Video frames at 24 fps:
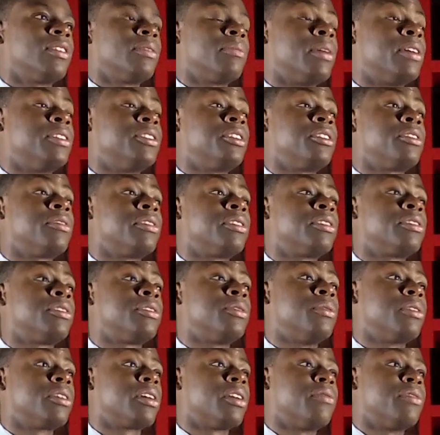My secret
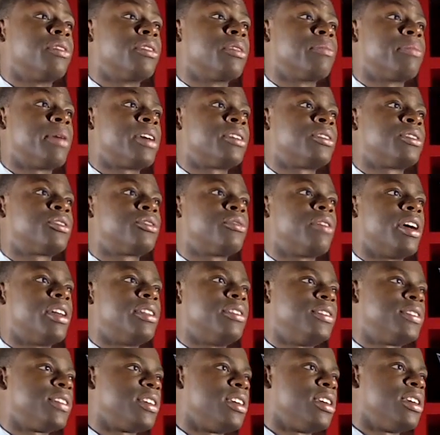to uncovering the best
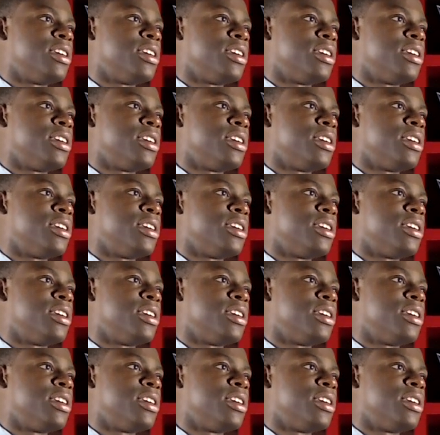trends